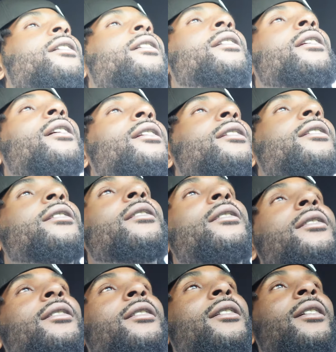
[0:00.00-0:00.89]

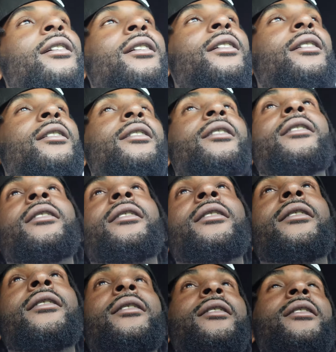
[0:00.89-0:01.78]
little gig.
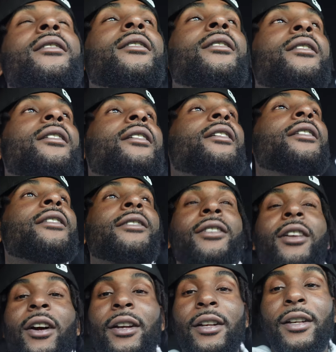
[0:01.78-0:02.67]
It's
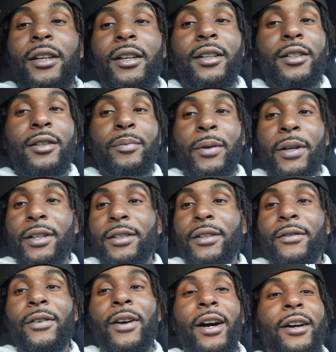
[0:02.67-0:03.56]
starting to get
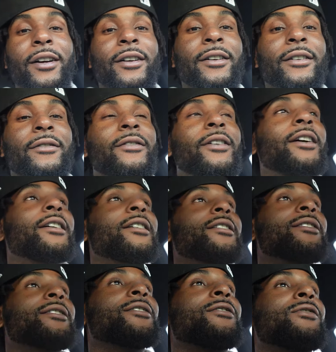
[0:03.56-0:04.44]
expensive out here in
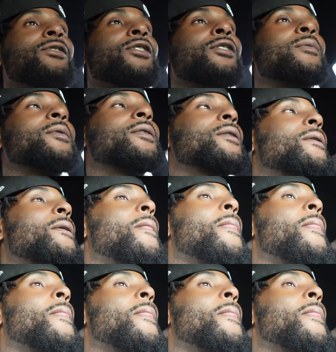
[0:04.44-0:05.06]
Vegas, you feel me?